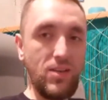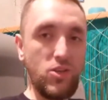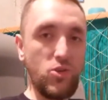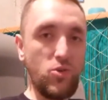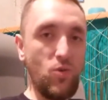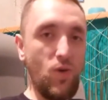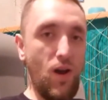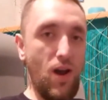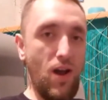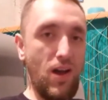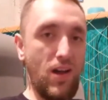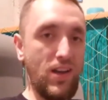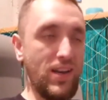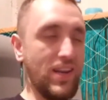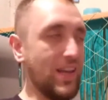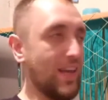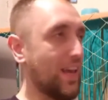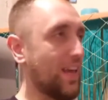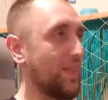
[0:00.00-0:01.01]

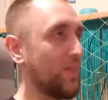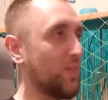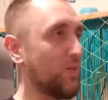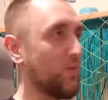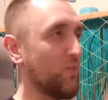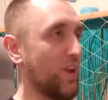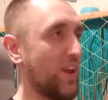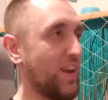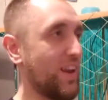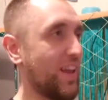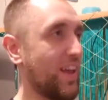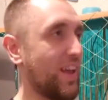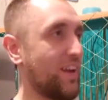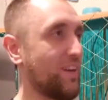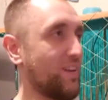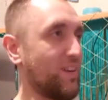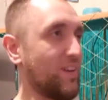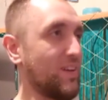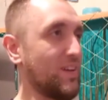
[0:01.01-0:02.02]
Tron and the red
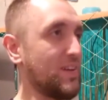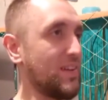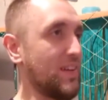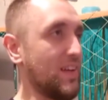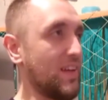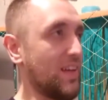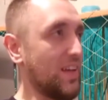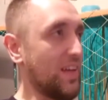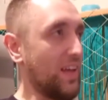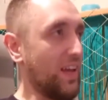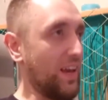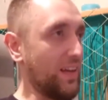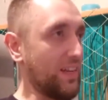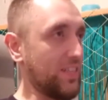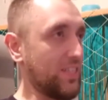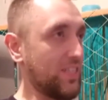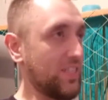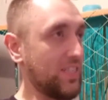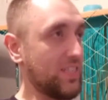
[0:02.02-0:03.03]
hair.
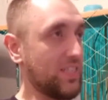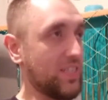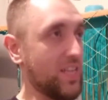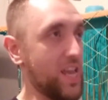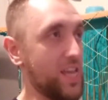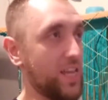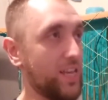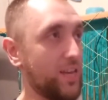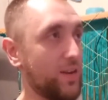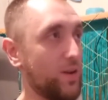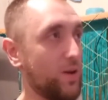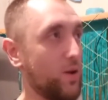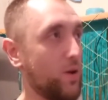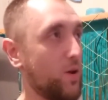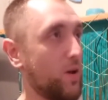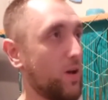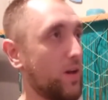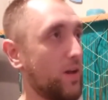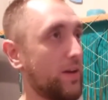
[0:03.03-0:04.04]
And she's taken
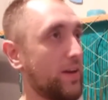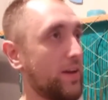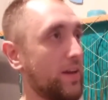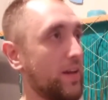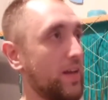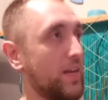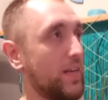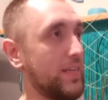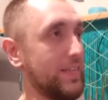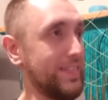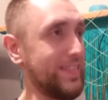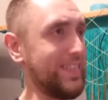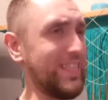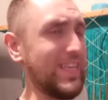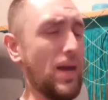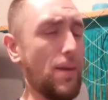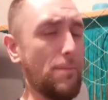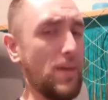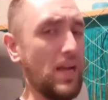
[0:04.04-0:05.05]
on
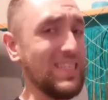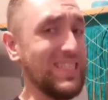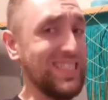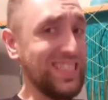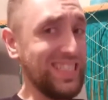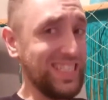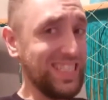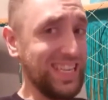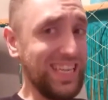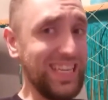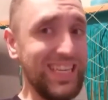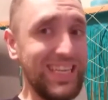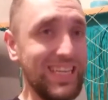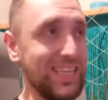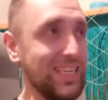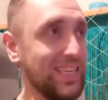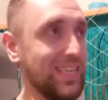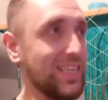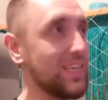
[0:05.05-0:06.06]

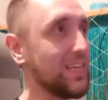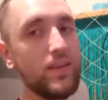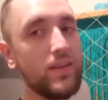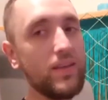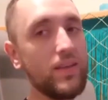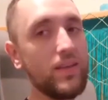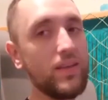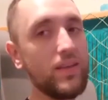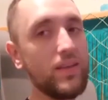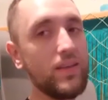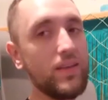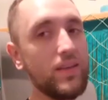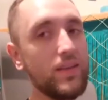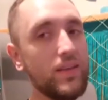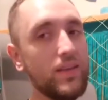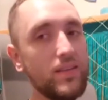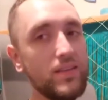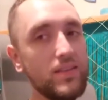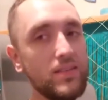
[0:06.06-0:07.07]
Diamante. I
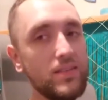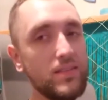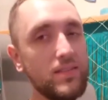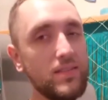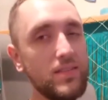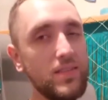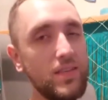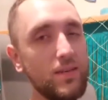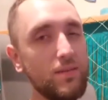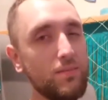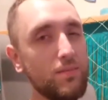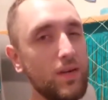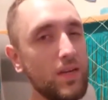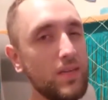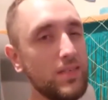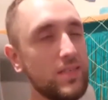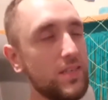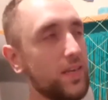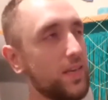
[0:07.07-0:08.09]
think
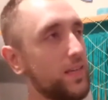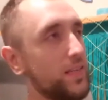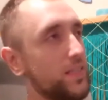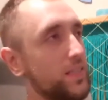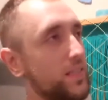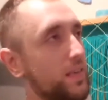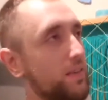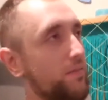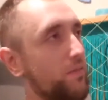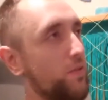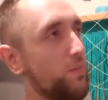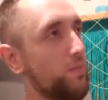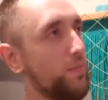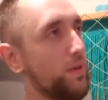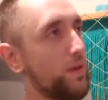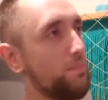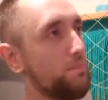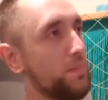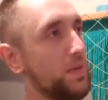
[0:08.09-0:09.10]
Diamante's giving
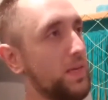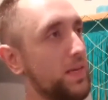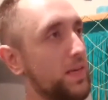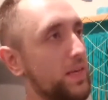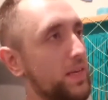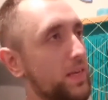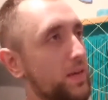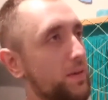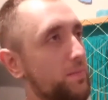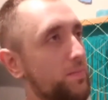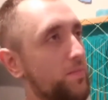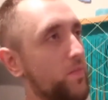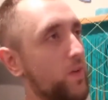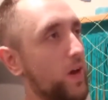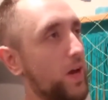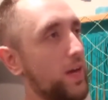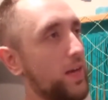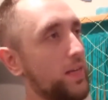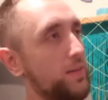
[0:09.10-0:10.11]
me Mia Yim
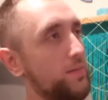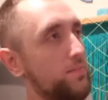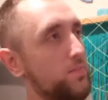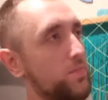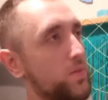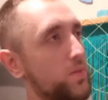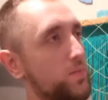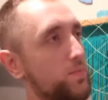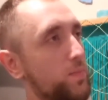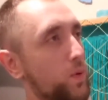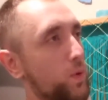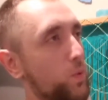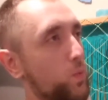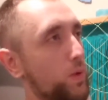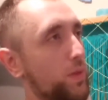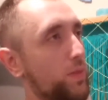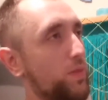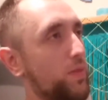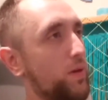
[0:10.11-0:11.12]
vibes, but
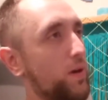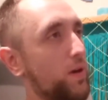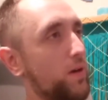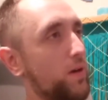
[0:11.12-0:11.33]
with